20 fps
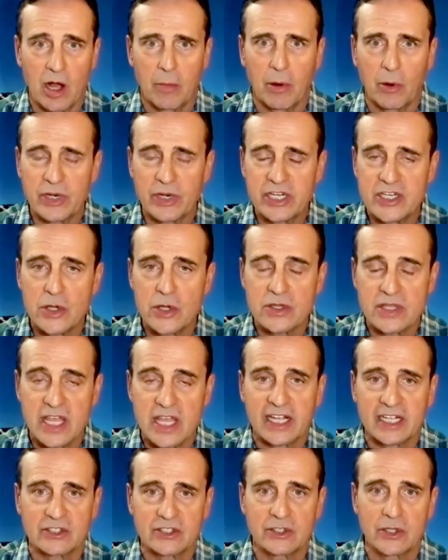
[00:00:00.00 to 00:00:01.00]
but we do
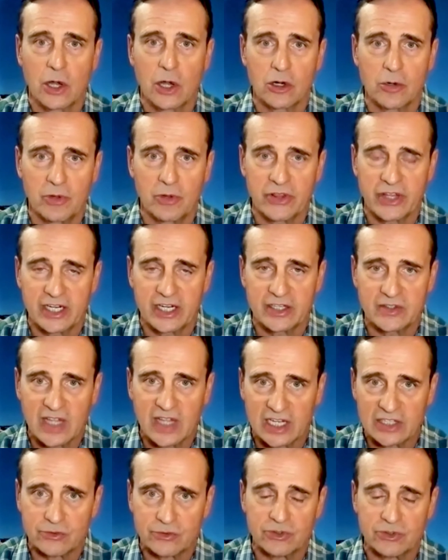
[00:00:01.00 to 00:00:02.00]
think it's notable that
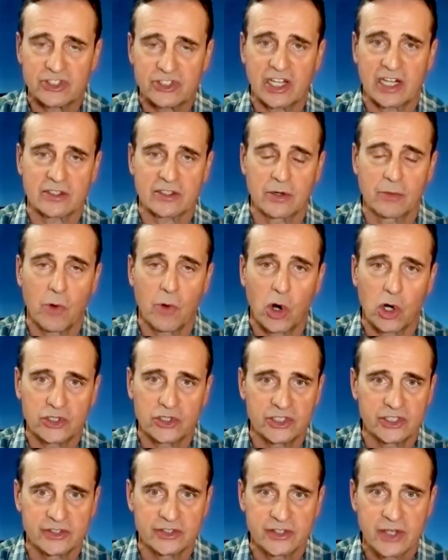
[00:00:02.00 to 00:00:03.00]
industrial sector
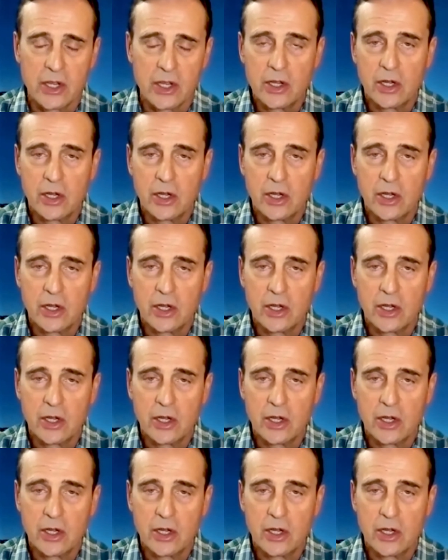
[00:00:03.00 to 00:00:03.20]
margins